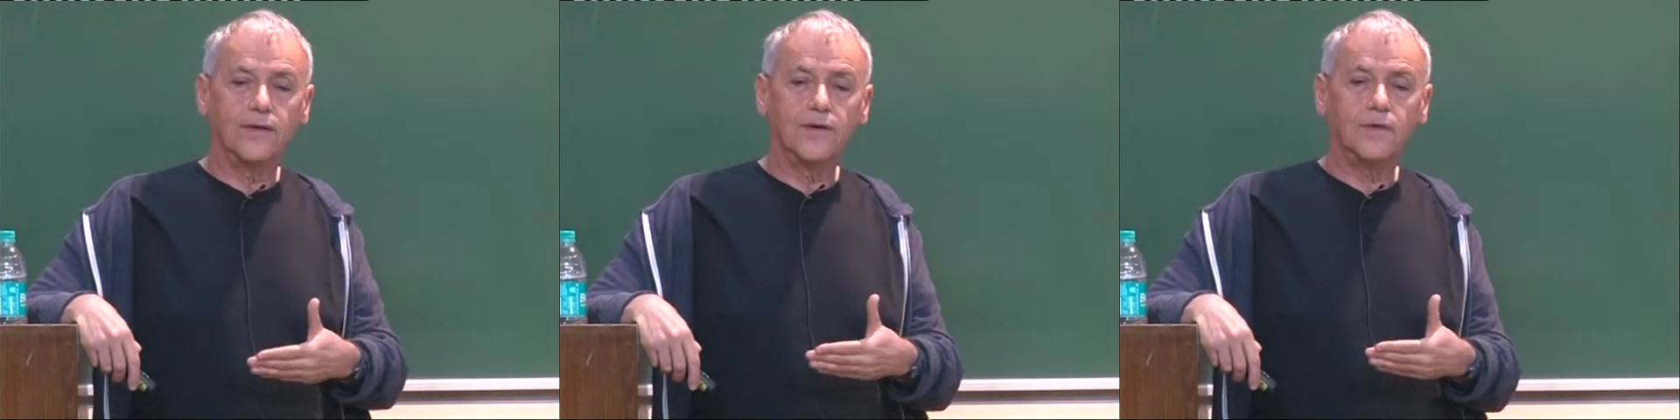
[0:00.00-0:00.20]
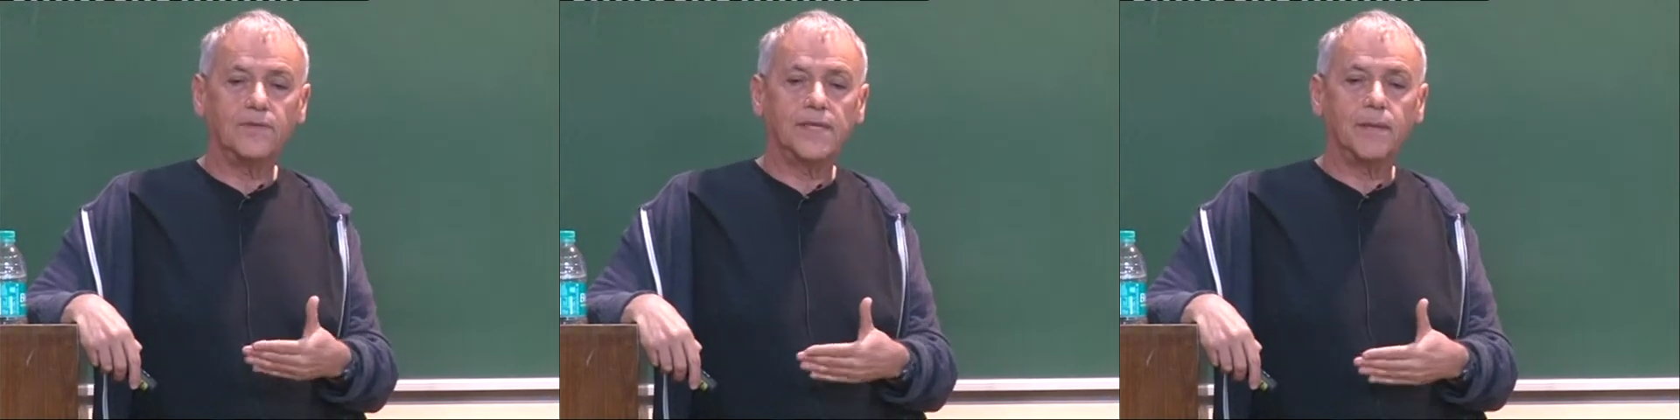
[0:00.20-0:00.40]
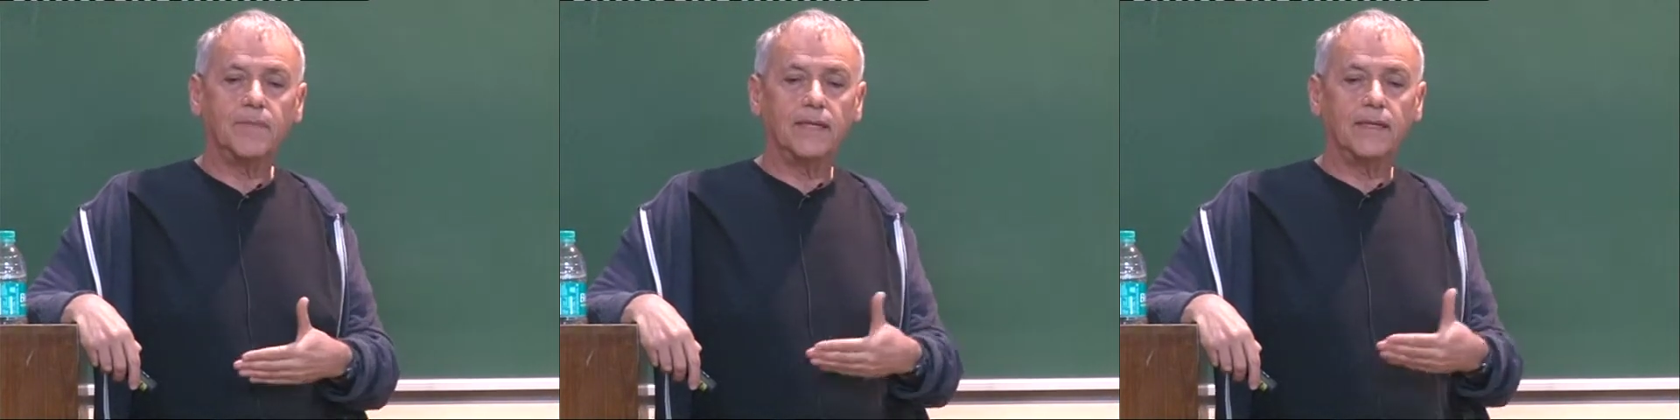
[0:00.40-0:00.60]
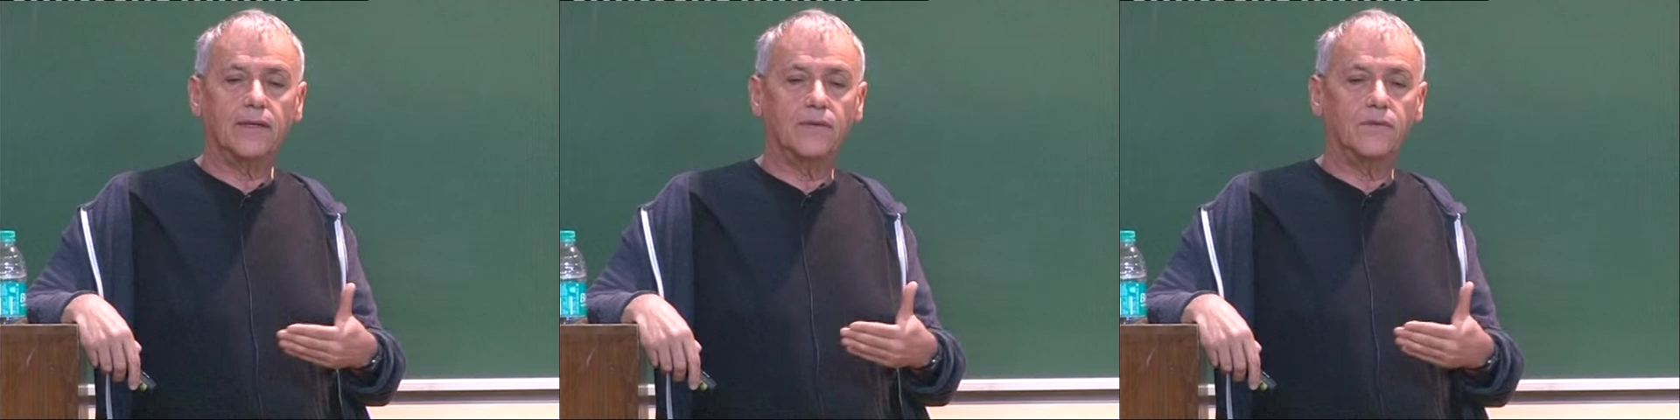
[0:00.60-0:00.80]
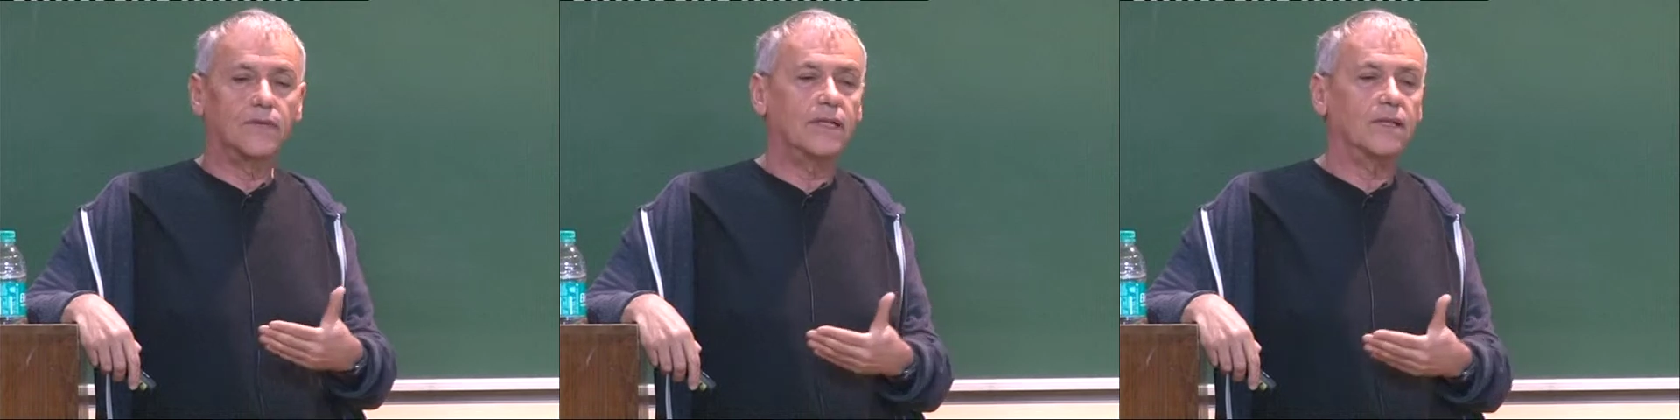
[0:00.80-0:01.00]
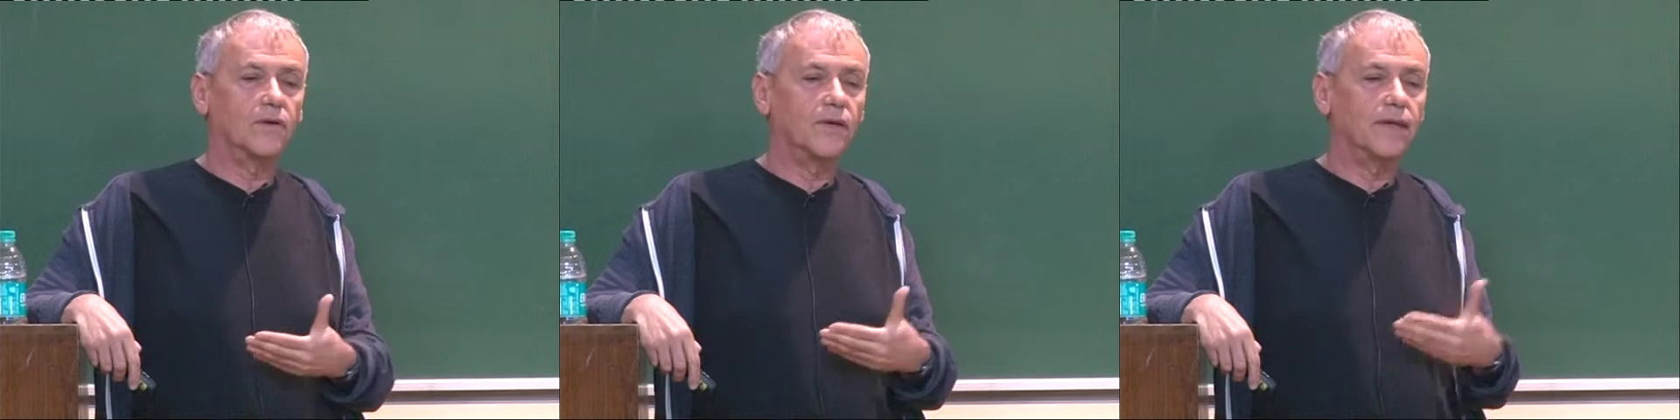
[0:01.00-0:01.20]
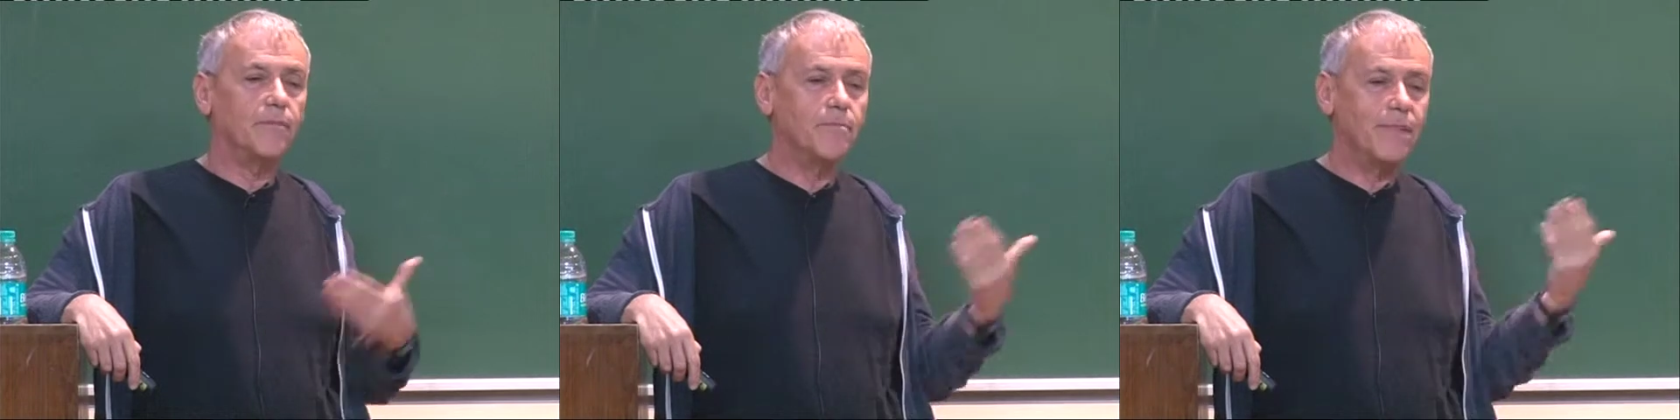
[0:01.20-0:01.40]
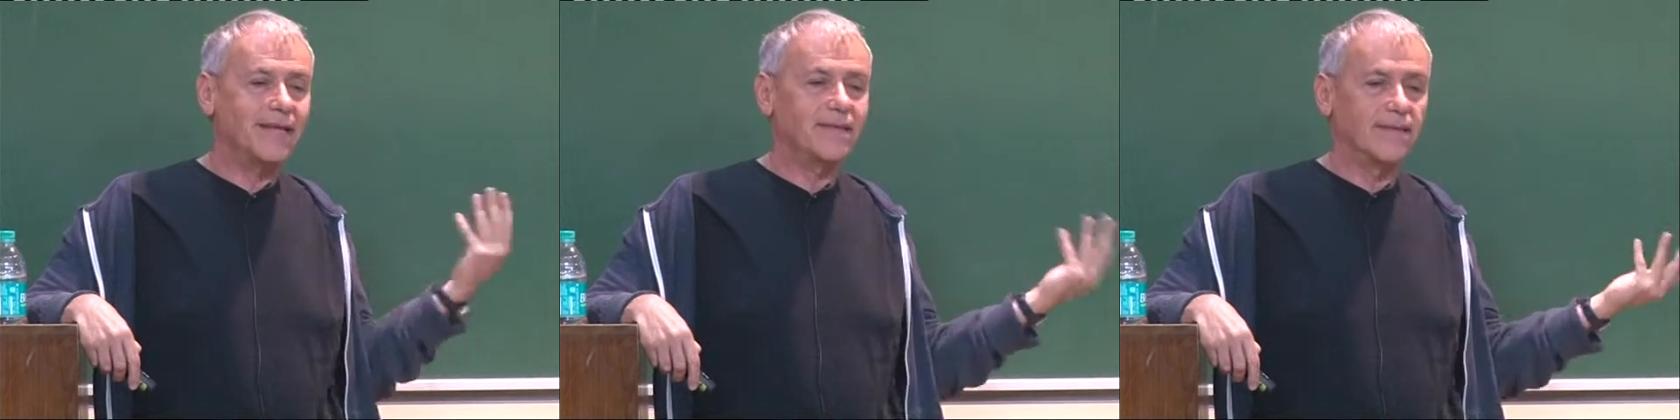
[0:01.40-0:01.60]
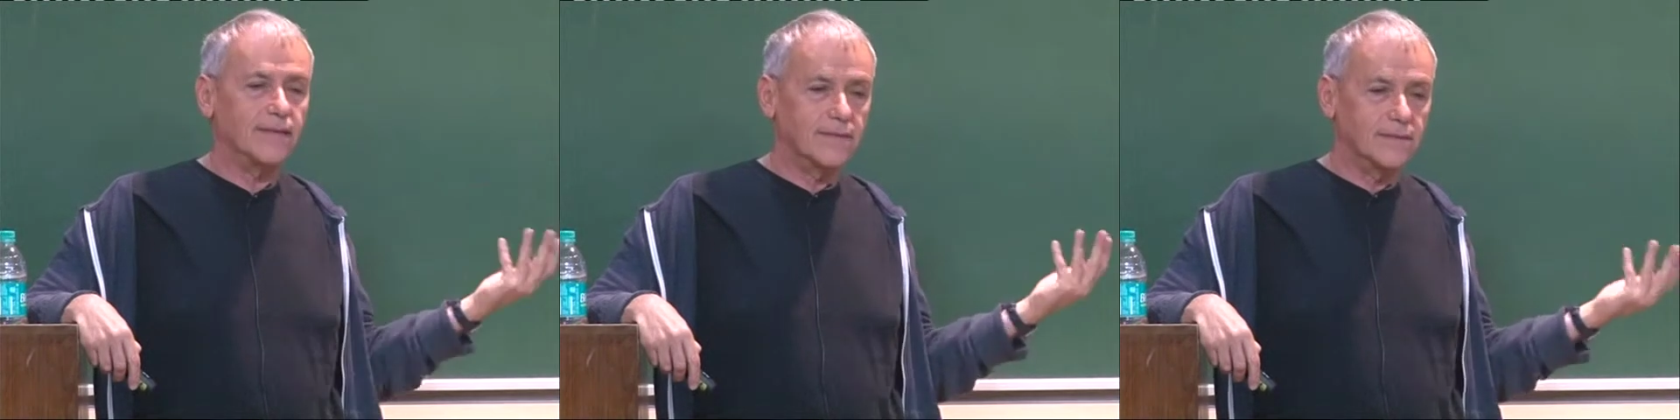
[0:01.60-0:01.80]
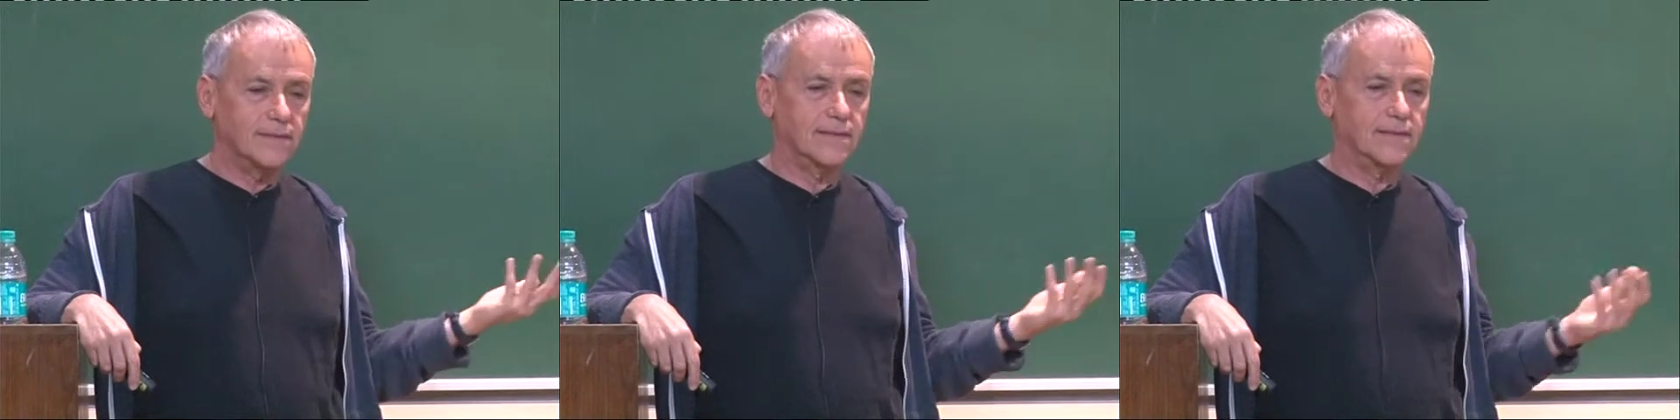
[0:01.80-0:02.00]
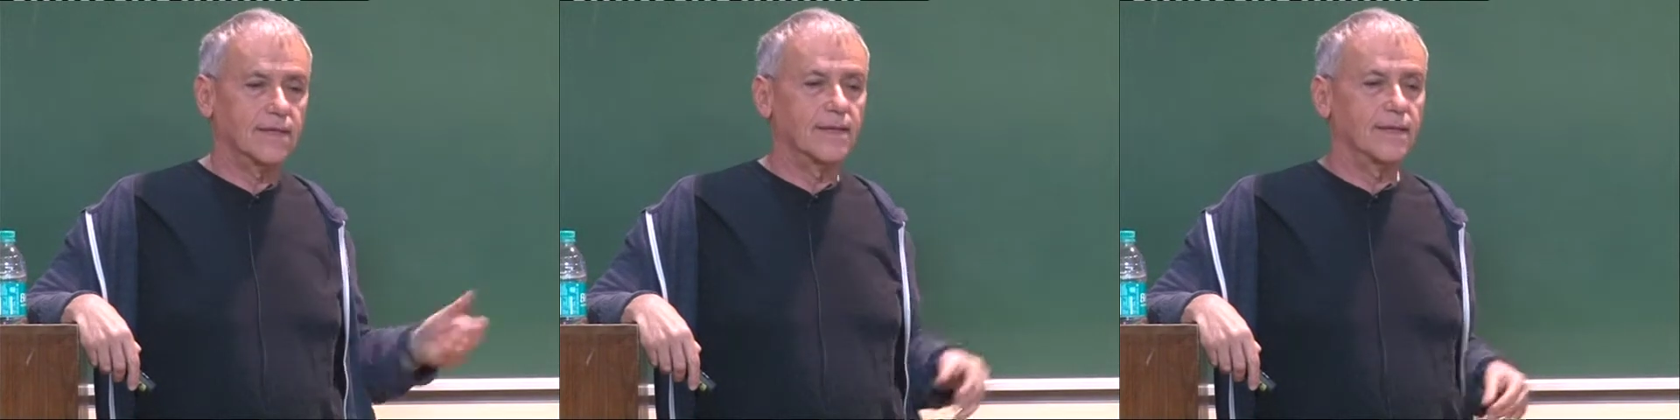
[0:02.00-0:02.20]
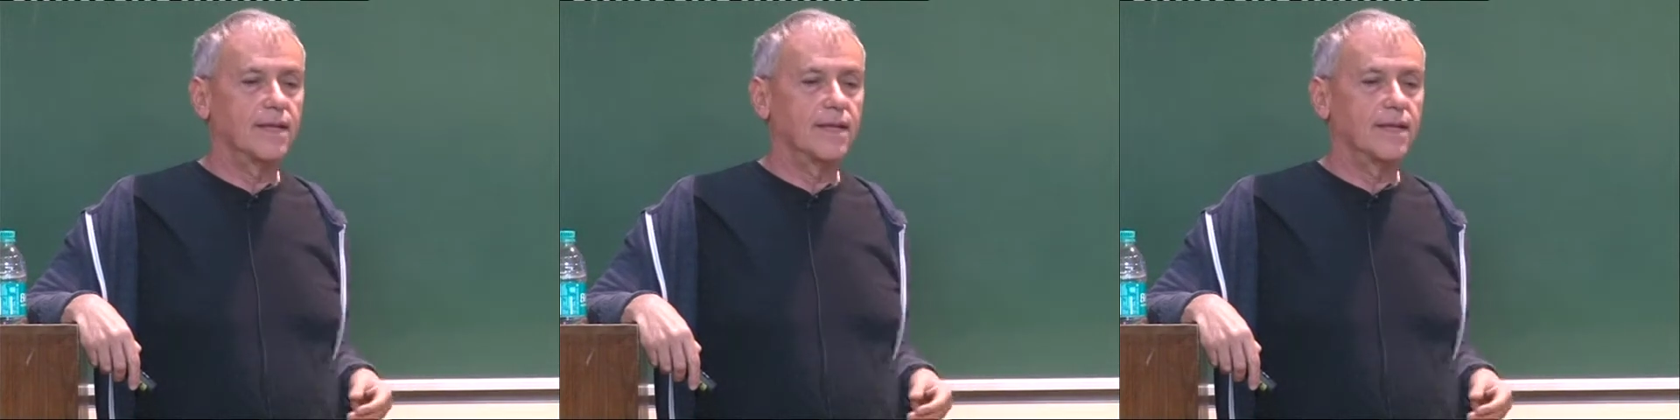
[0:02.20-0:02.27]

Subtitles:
or somebody who did only bad deeds.